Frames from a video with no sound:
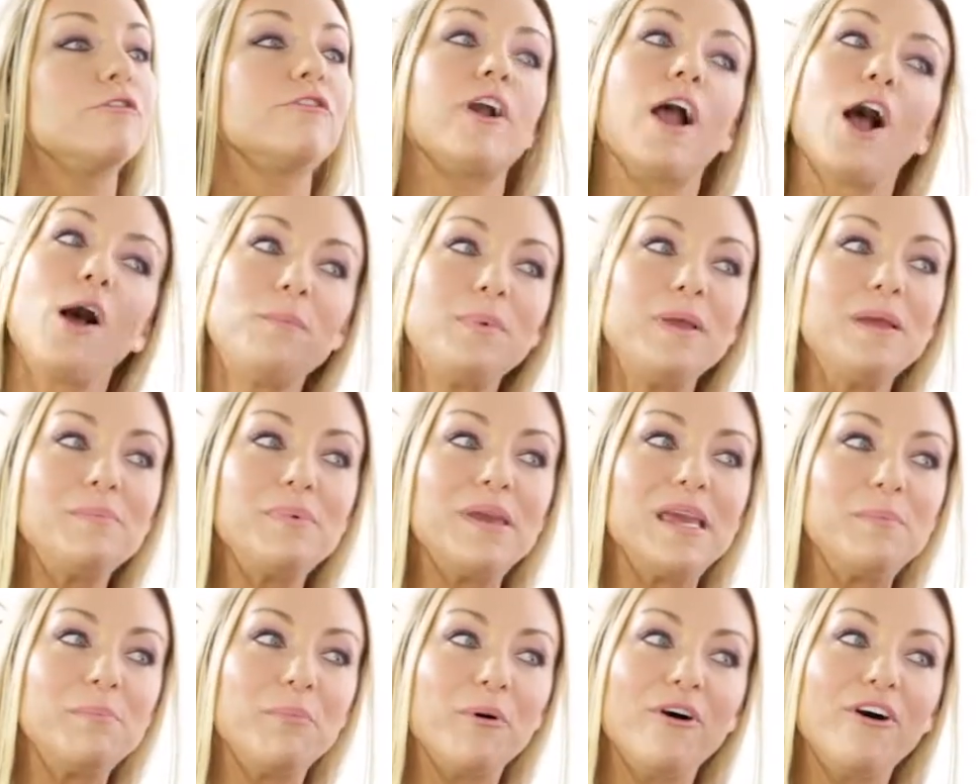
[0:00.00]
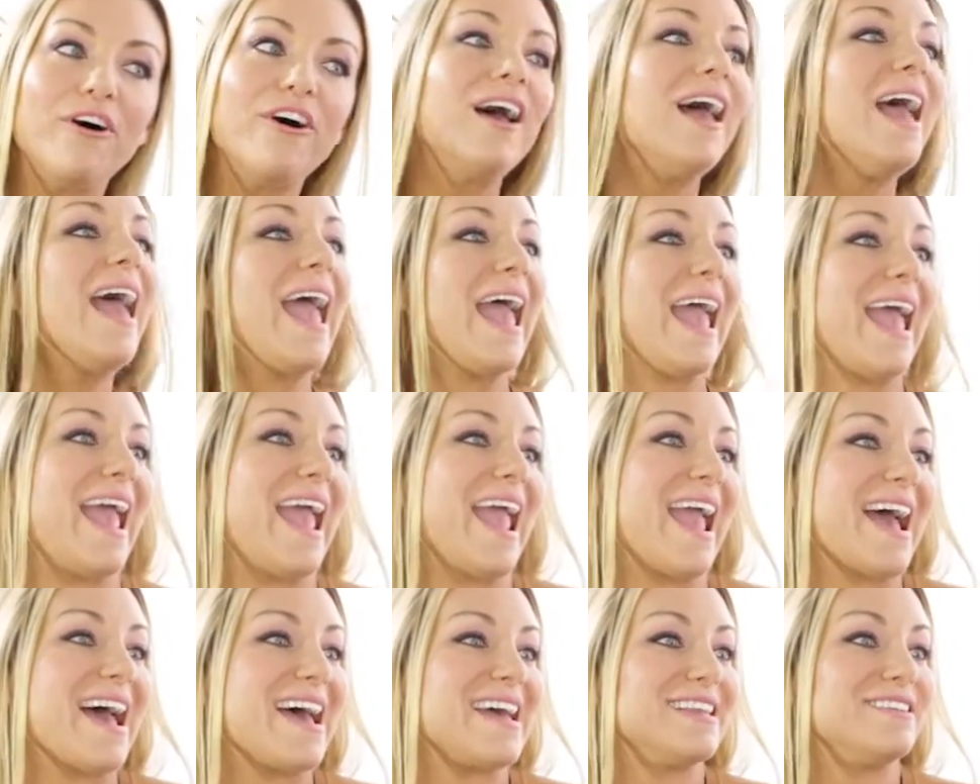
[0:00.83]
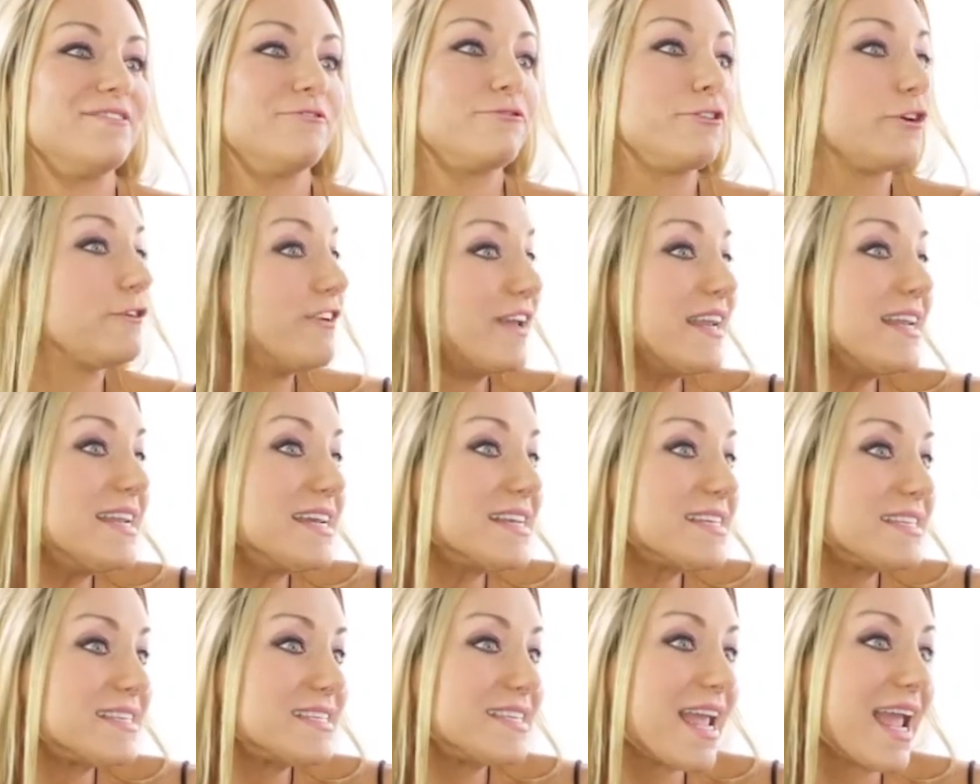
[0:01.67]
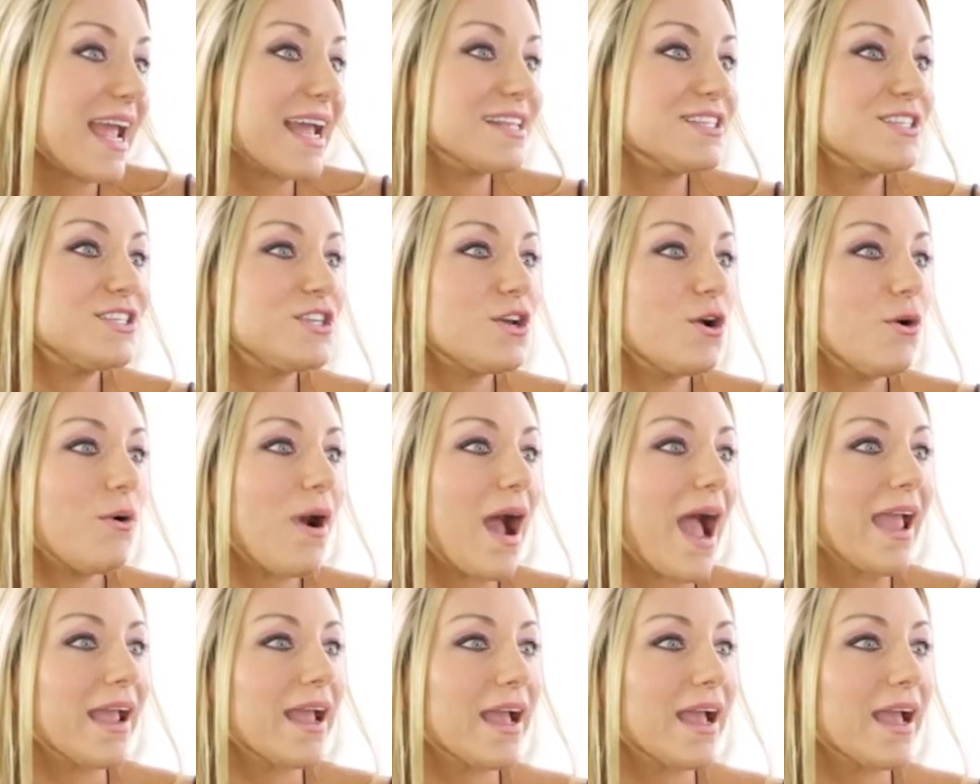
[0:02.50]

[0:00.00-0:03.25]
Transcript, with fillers: for helping people, and for fitness. And so awesome.